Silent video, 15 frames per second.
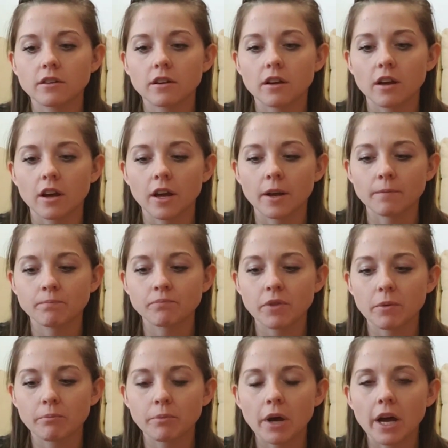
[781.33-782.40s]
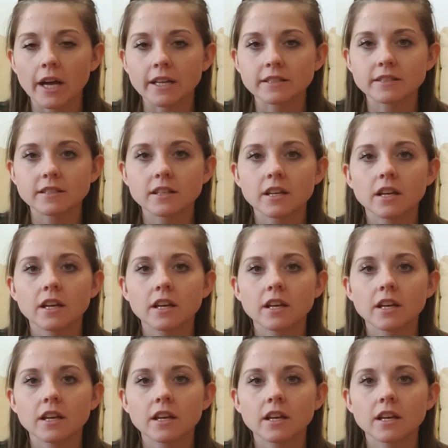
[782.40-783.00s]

But